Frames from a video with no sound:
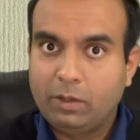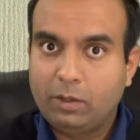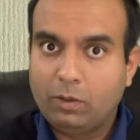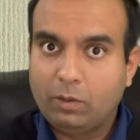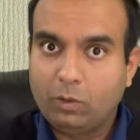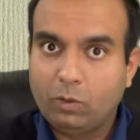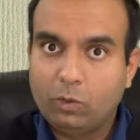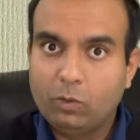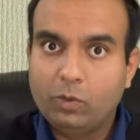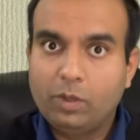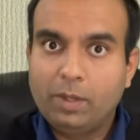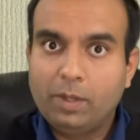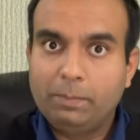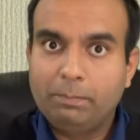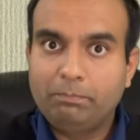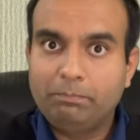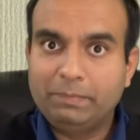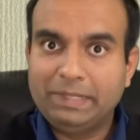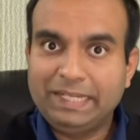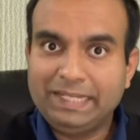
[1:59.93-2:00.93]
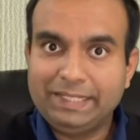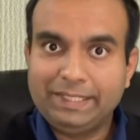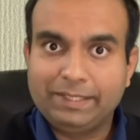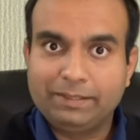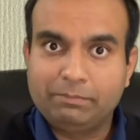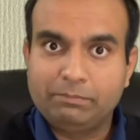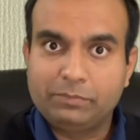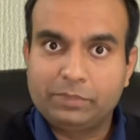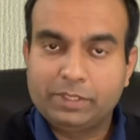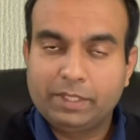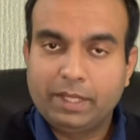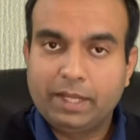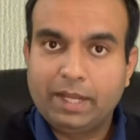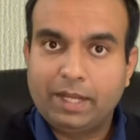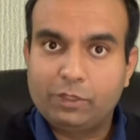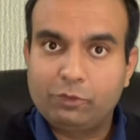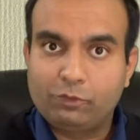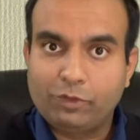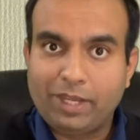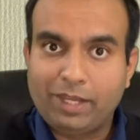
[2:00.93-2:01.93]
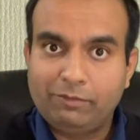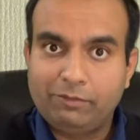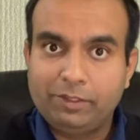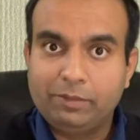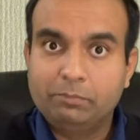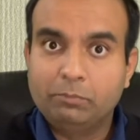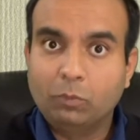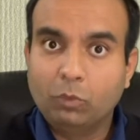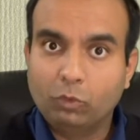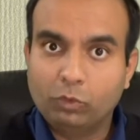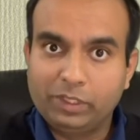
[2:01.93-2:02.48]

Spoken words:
or mediums are driving more